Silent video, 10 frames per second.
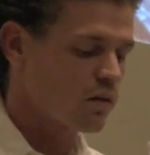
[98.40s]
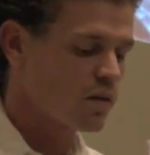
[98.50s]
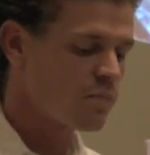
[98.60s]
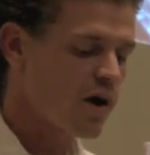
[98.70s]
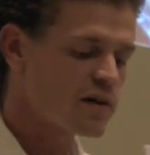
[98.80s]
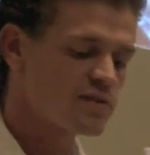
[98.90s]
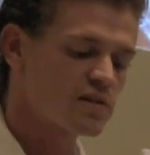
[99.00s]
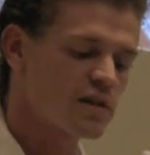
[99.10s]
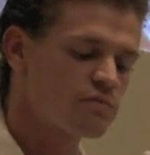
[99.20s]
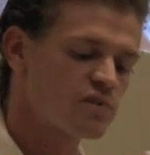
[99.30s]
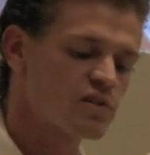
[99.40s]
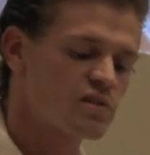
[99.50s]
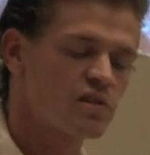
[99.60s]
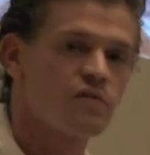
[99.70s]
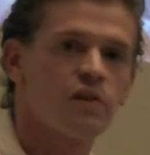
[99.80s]
The bodies of dead
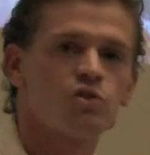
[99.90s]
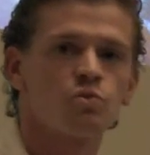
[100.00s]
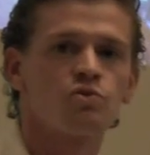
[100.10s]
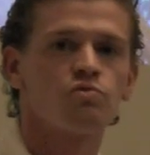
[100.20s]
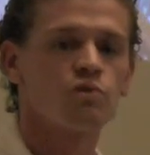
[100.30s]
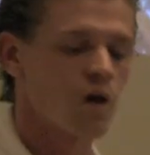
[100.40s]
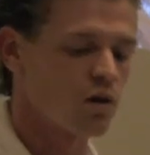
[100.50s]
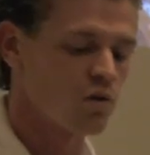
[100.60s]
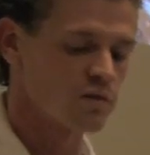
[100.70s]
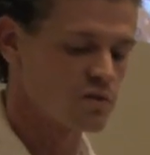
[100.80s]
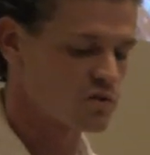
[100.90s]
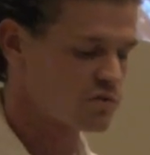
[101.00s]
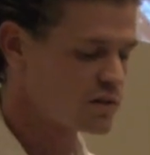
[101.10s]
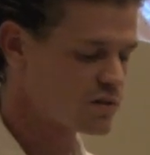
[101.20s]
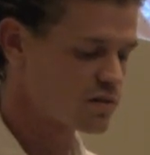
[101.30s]
resistance fighters were strewn all over the
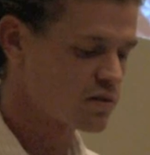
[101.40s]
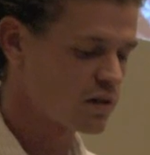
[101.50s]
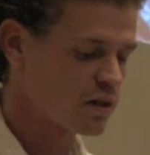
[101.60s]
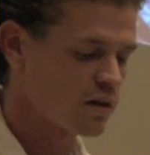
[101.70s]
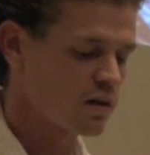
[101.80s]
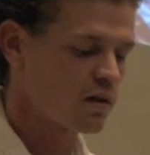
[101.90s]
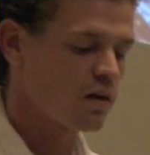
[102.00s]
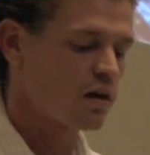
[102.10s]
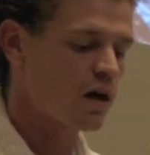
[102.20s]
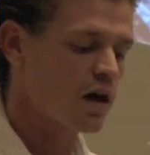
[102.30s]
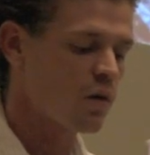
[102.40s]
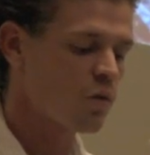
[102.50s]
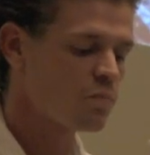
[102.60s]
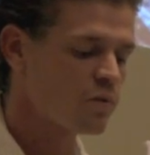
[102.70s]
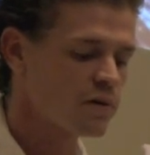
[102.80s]
streets. At
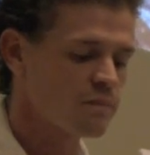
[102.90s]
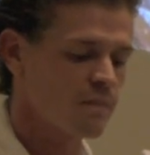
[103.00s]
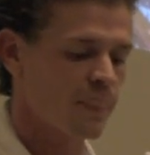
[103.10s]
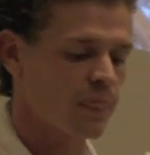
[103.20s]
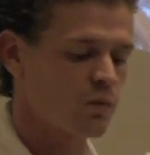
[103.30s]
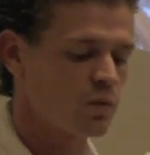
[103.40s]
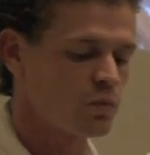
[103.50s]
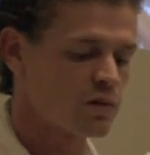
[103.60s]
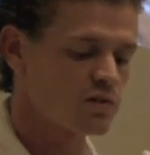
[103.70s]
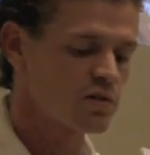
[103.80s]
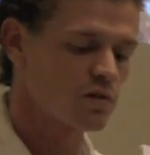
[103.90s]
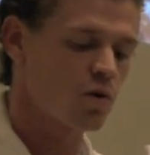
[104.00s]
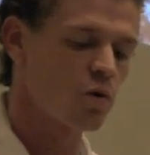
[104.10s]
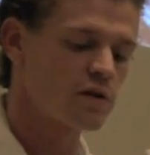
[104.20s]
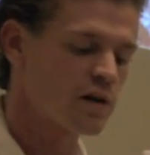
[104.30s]
one point, we went into the
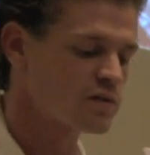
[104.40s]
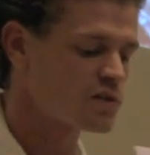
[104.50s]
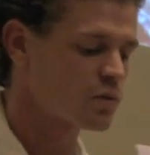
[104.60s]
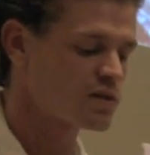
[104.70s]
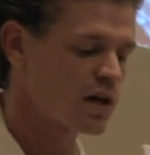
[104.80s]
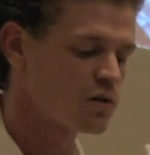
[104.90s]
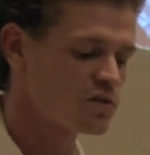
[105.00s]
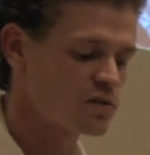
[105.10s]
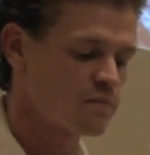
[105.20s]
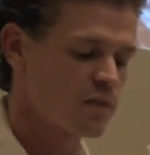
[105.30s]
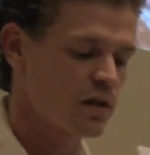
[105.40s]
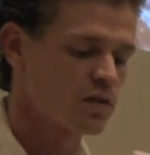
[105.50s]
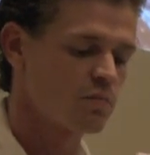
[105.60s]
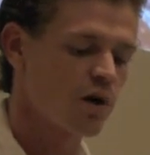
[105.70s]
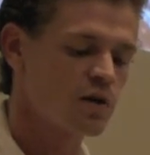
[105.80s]
courtyard of someone's house,
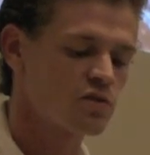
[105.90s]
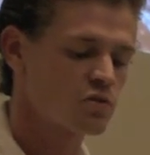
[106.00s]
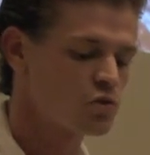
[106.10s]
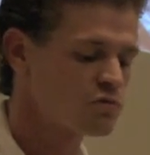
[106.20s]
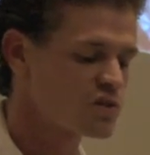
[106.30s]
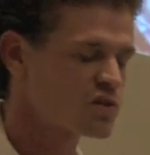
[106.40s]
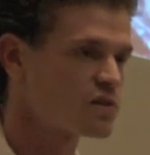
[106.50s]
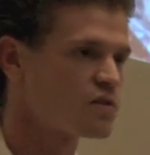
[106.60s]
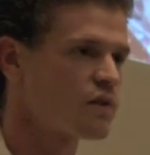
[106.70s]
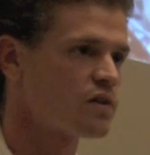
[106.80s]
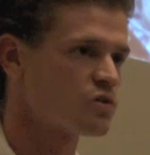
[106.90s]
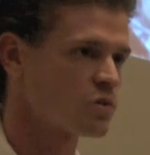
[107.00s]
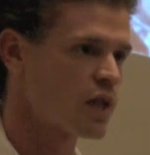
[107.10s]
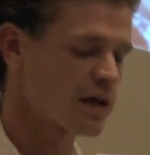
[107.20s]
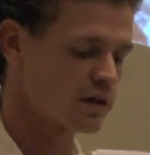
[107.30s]
and the bodies of 2 resistance fighters
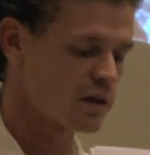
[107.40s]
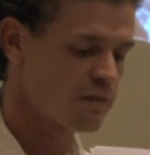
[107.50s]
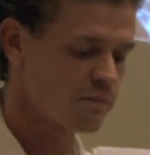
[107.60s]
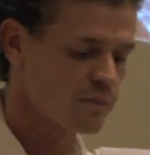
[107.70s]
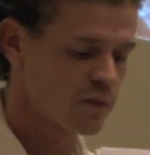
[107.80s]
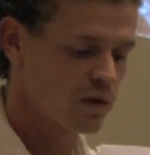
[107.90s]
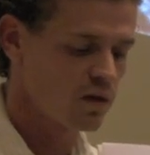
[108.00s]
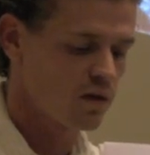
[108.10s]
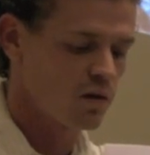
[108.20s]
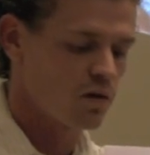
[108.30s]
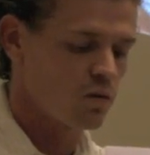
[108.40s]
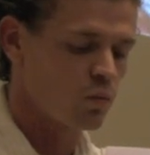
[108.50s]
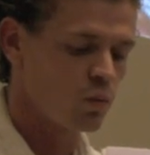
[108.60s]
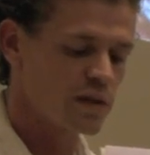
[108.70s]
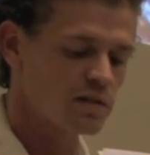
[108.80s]
were lying there.
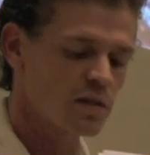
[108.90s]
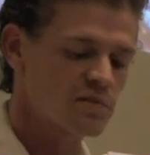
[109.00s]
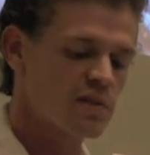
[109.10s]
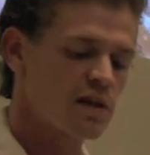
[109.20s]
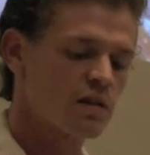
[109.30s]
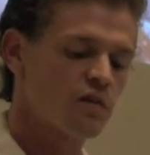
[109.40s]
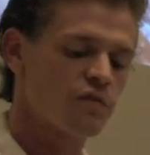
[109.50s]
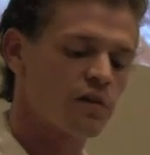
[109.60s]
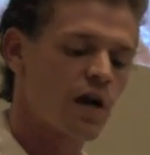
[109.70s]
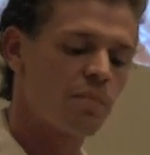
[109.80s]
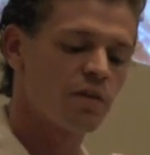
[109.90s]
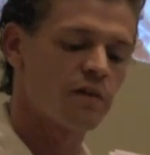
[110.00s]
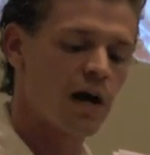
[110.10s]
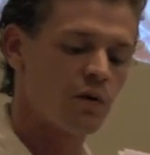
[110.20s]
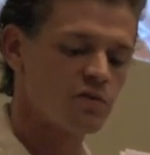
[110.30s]
We ended up staying there for a couple
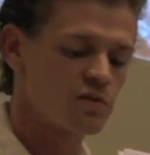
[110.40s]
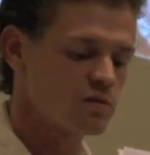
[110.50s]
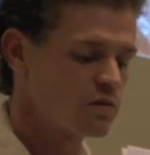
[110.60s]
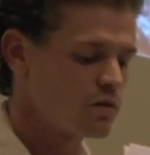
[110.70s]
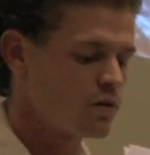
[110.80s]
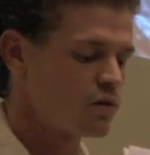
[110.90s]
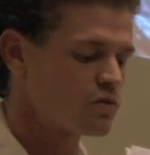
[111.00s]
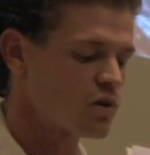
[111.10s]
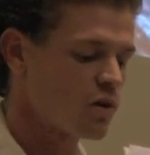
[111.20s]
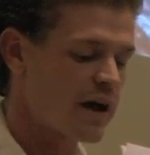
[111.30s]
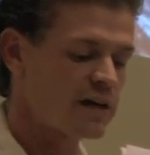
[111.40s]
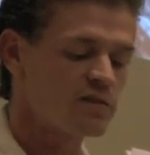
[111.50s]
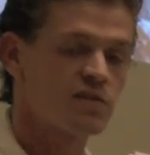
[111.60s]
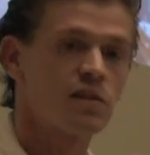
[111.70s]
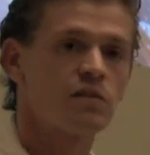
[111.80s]
of hours, so I had
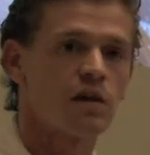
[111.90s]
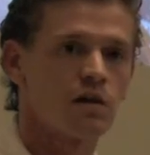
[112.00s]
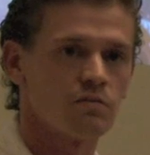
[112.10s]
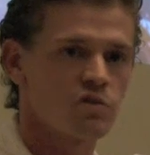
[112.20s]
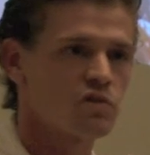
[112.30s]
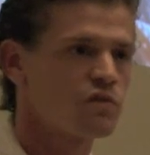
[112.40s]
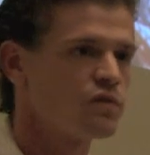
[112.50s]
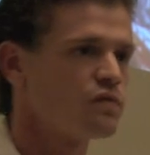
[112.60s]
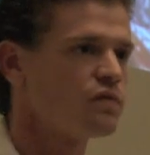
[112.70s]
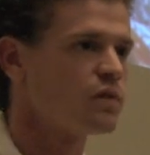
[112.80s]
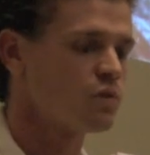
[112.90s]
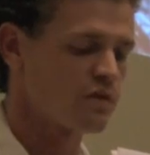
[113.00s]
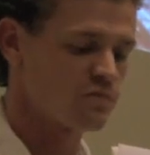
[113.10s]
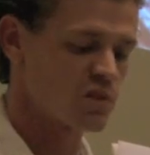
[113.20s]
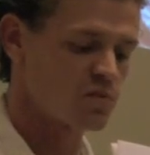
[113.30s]
to sit there just a few feet away
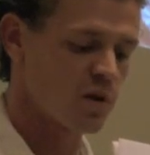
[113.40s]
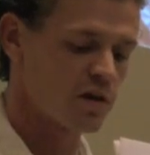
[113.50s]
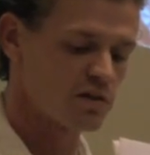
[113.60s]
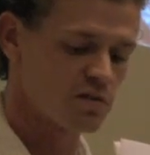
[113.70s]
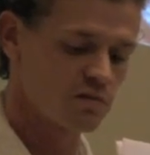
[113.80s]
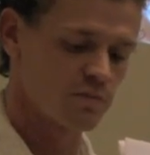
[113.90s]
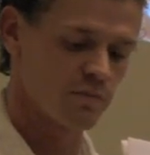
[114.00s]
from these bodies.